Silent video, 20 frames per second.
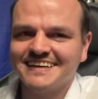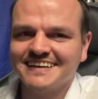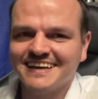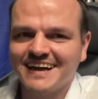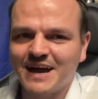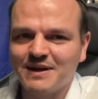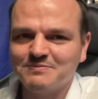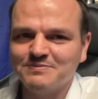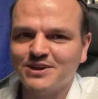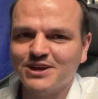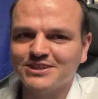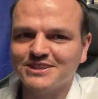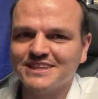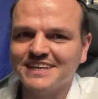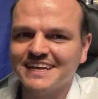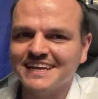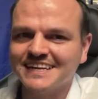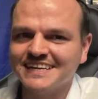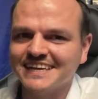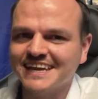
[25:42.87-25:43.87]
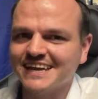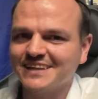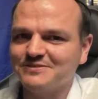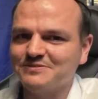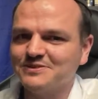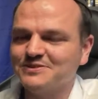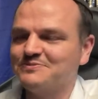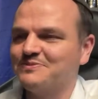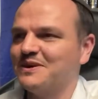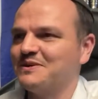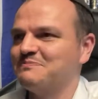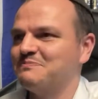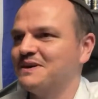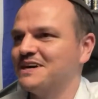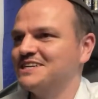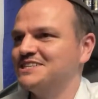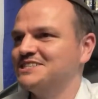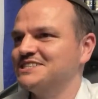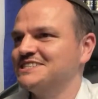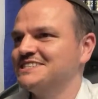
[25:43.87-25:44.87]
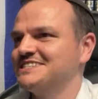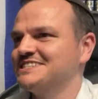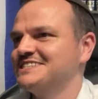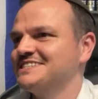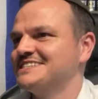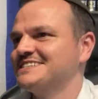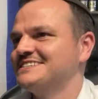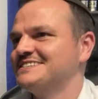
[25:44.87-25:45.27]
I'm not there yet with my patience.